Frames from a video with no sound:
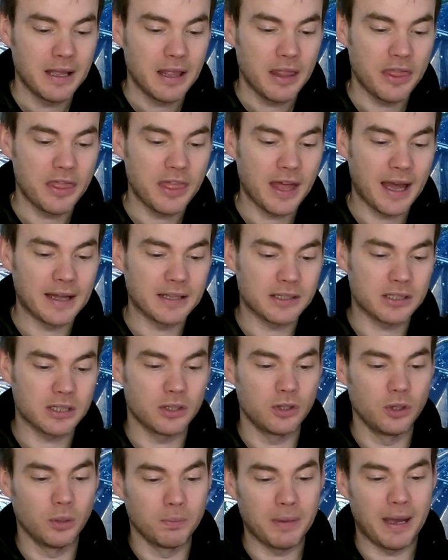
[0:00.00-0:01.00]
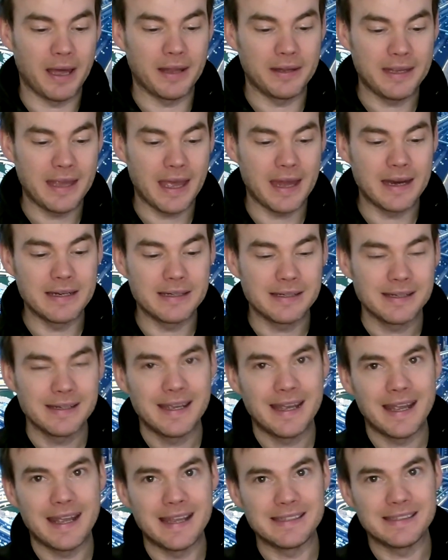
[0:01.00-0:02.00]
That number at the end
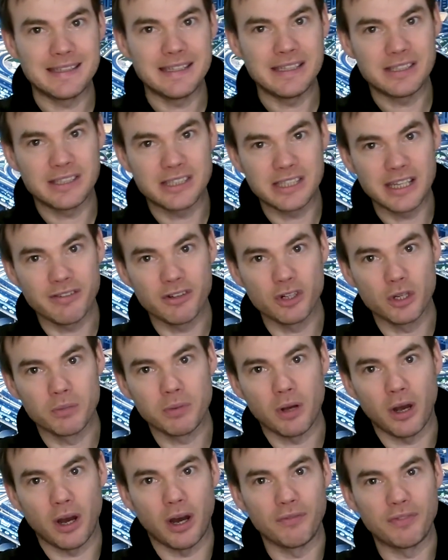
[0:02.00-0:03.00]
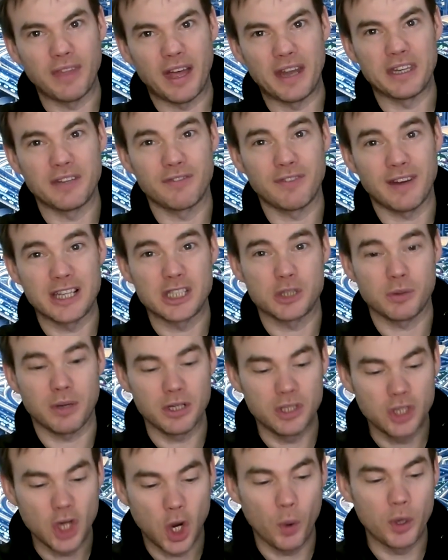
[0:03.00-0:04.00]
is the serial number of that device, so I
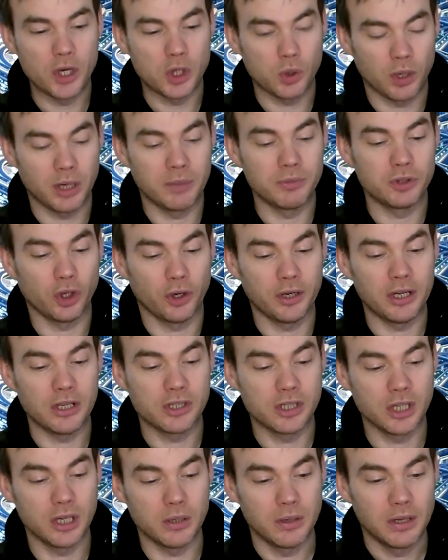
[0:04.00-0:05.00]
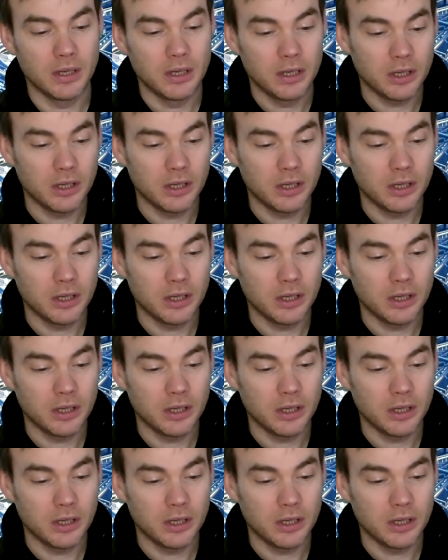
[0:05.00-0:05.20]
know which one I'm joining to.